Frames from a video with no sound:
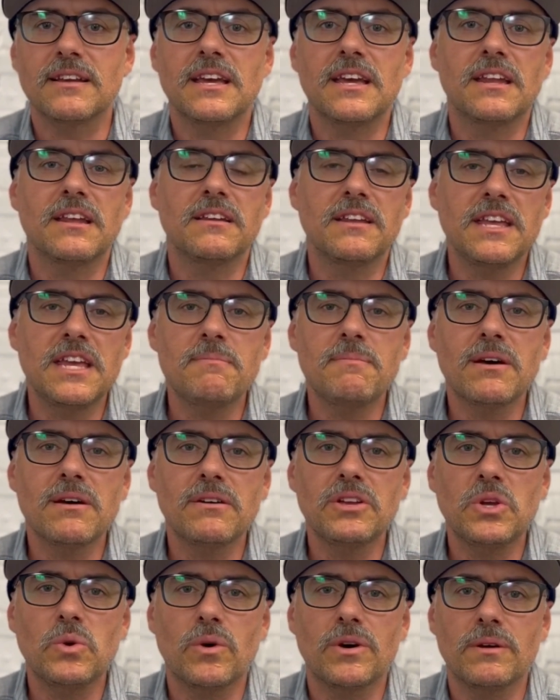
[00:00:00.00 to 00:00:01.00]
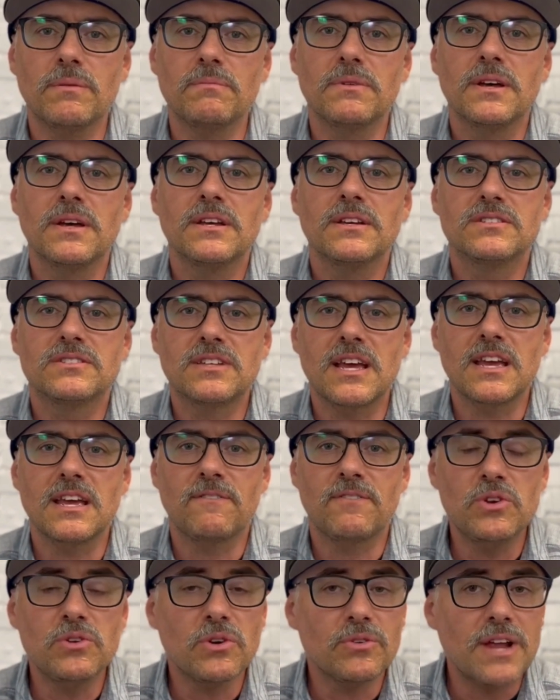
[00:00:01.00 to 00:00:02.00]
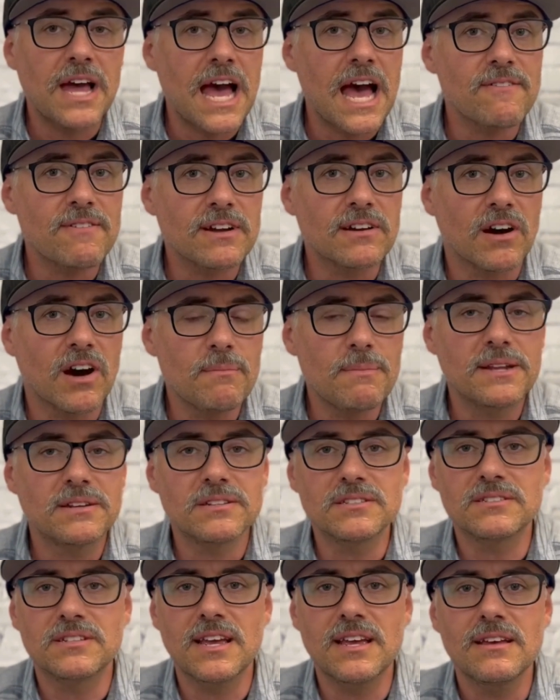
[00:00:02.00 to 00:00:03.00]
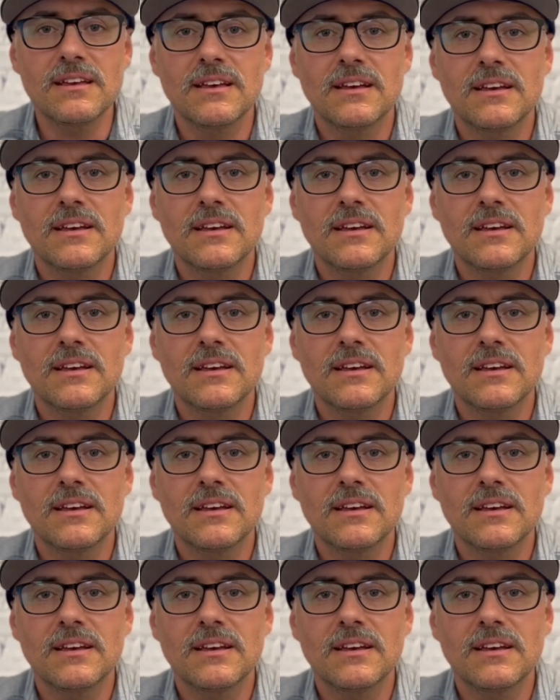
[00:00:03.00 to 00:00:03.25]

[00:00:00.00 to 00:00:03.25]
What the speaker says: In an email, you want to say, if you don't have a comment to say,